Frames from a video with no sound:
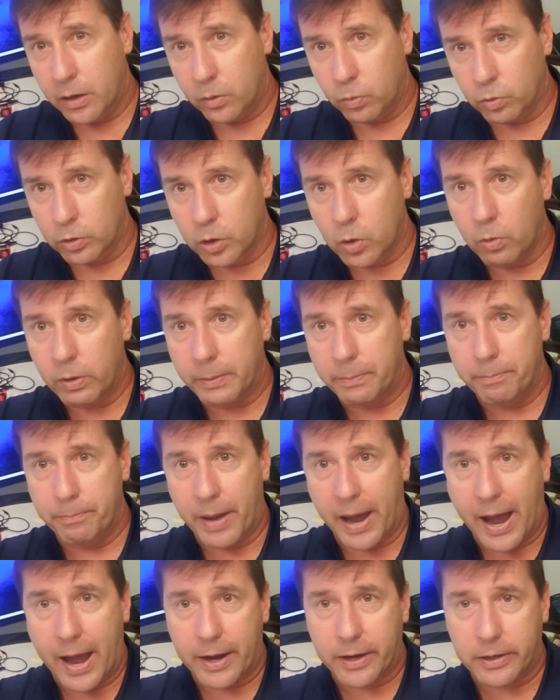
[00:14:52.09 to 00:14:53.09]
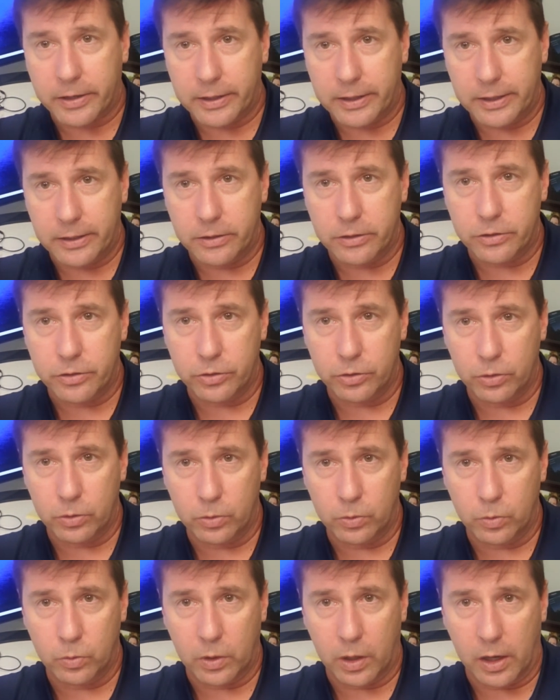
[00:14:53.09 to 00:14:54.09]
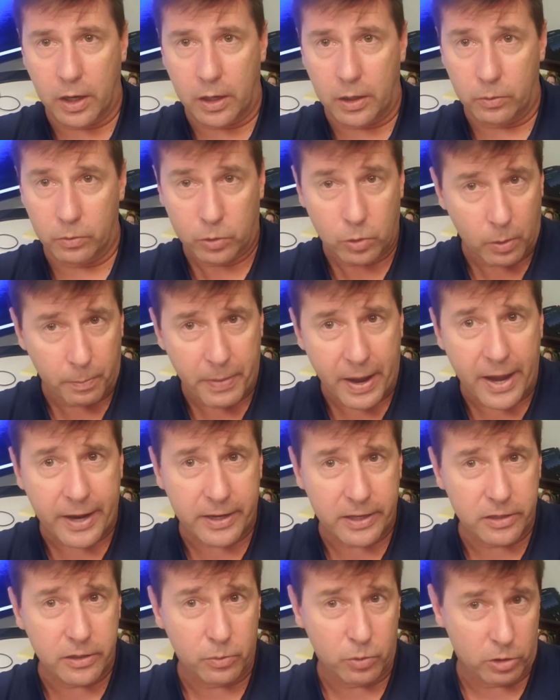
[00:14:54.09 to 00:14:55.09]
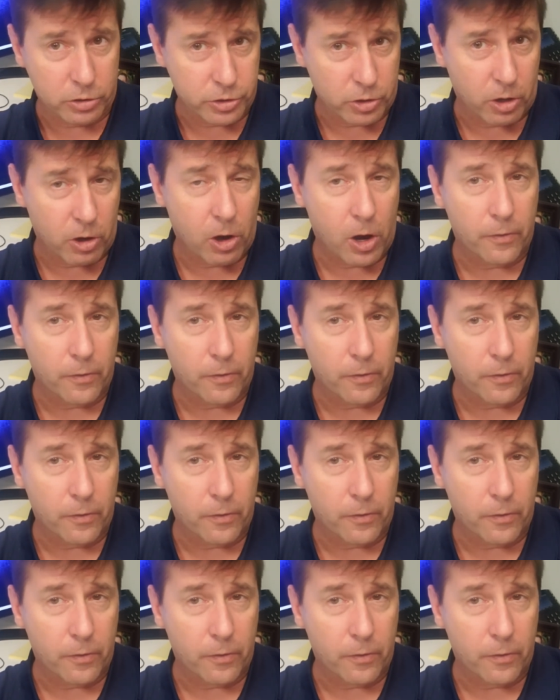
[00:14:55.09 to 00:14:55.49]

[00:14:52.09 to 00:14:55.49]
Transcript: we're going back in, we're going to start